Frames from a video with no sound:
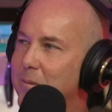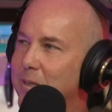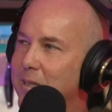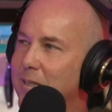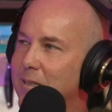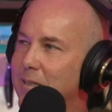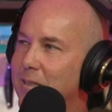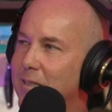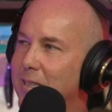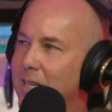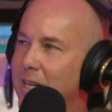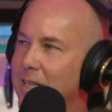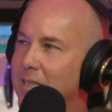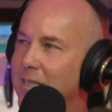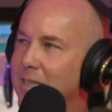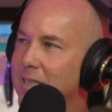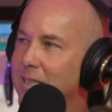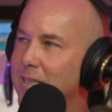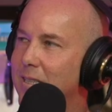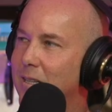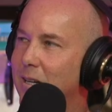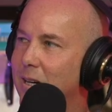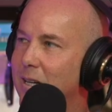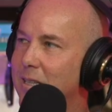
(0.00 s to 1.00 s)
with
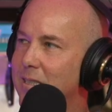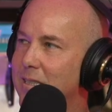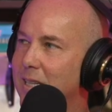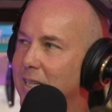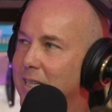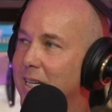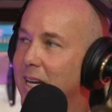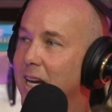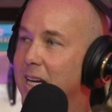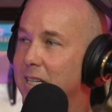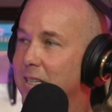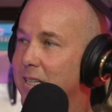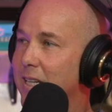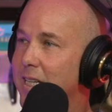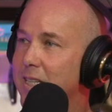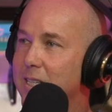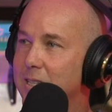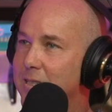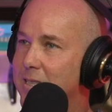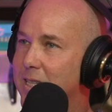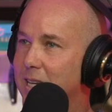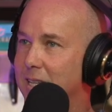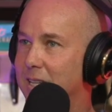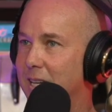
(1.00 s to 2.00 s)
collecting cars. Oh, like, yeah, yeah like
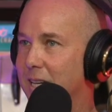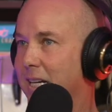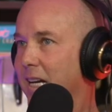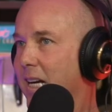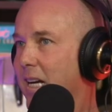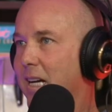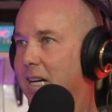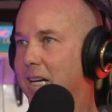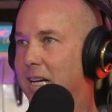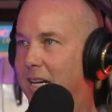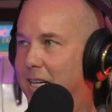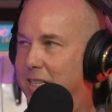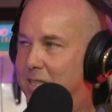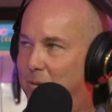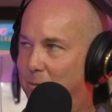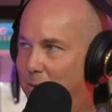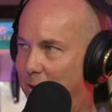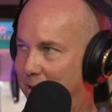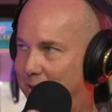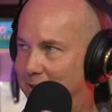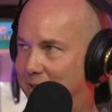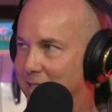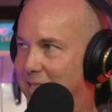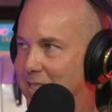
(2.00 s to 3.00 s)
you exactly. said, like it's
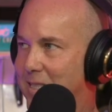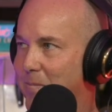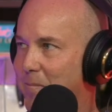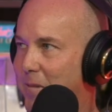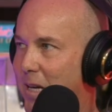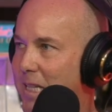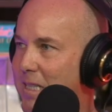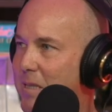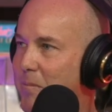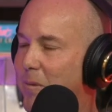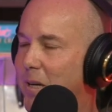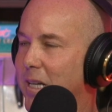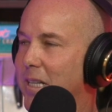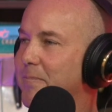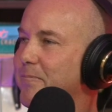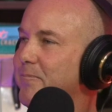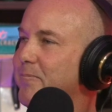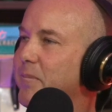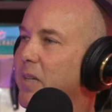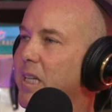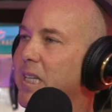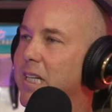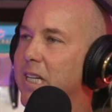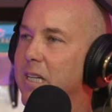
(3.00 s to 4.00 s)
worth this much. But
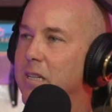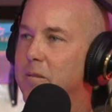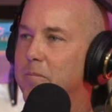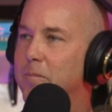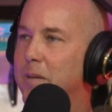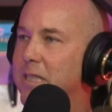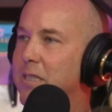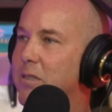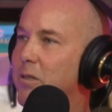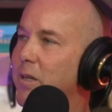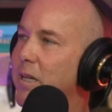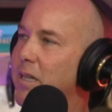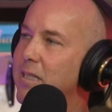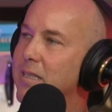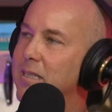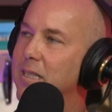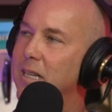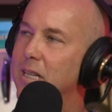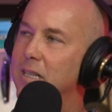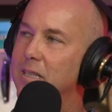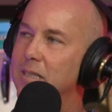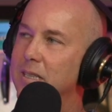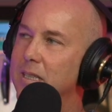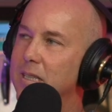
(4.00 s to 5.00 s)
you know, mm-hmm. my Toyota
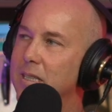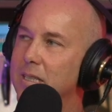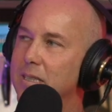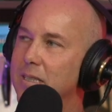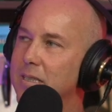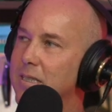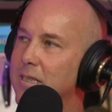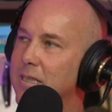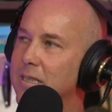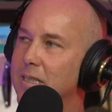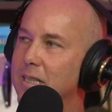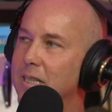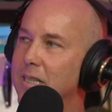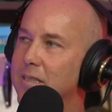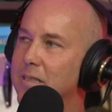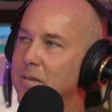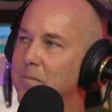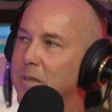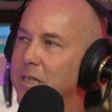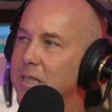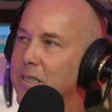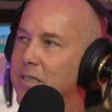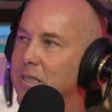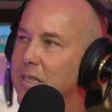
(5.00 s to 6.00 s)
Celica just gives
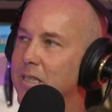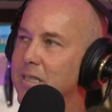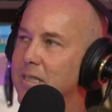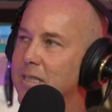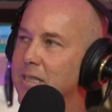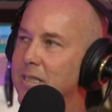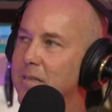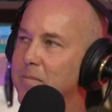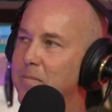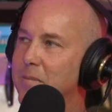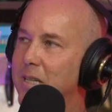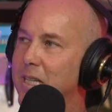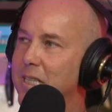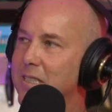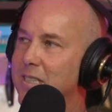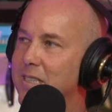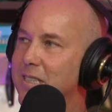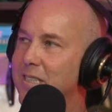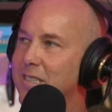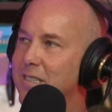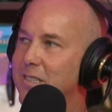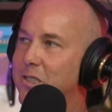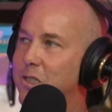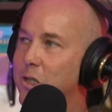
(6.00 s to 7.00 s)
me just as
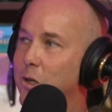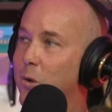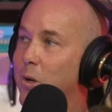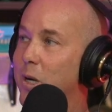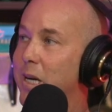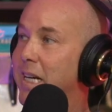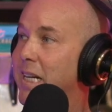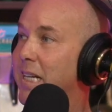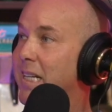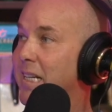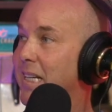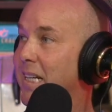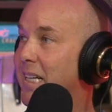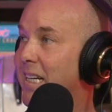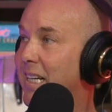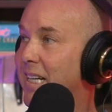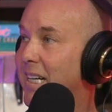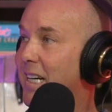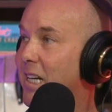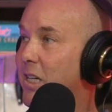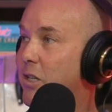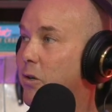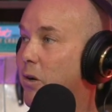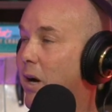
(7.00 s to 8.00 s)
much joy
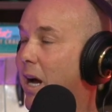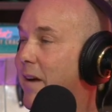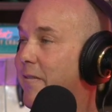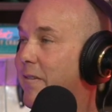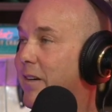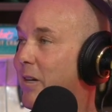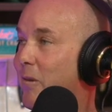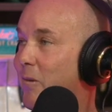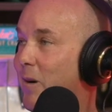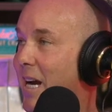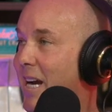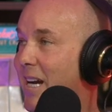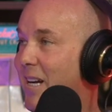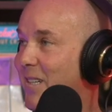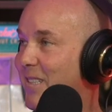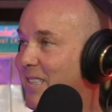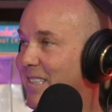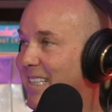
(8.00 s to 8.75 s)
driving around